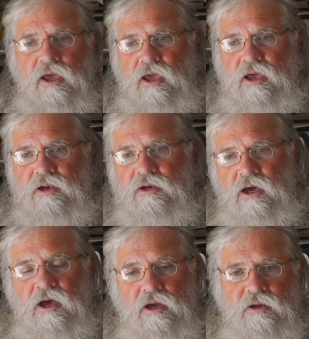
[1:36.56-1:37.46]
and
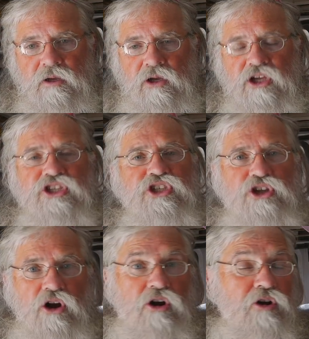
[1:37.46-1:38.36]

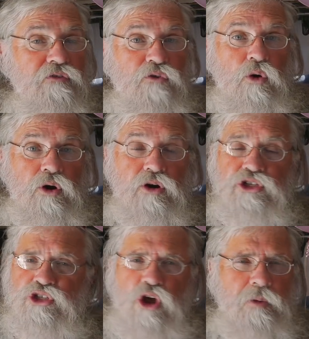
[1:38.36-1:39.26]
concern for
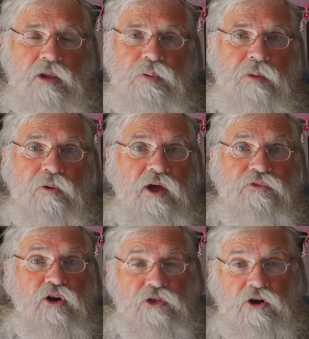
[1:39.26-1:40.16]
so many people out
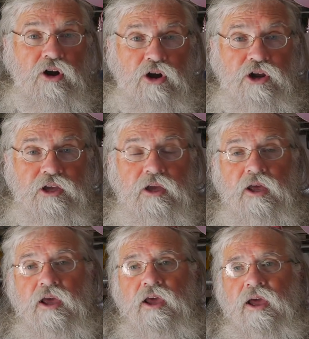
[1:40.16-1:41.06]
there that are hurting.
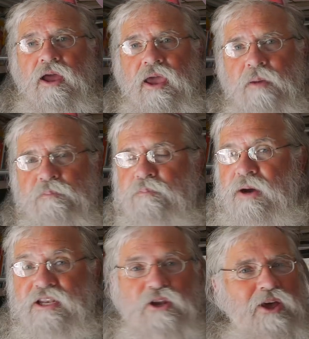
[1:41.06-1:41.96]

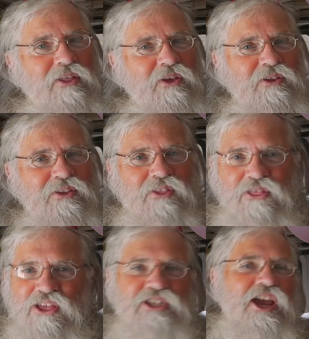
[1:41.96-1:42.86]
But
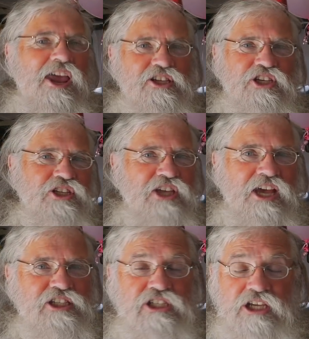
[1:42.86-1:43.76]
this kind of
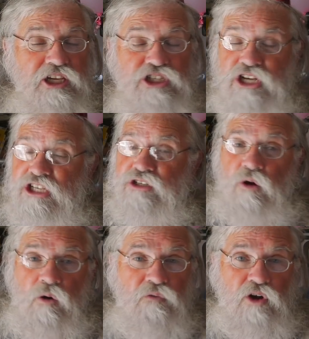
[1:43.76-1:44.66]
success in just
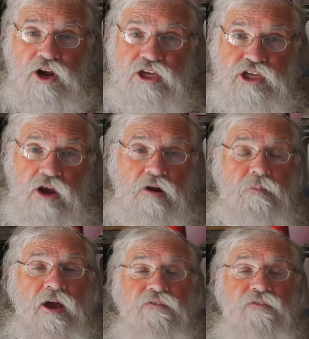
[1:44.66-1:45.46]
over a year,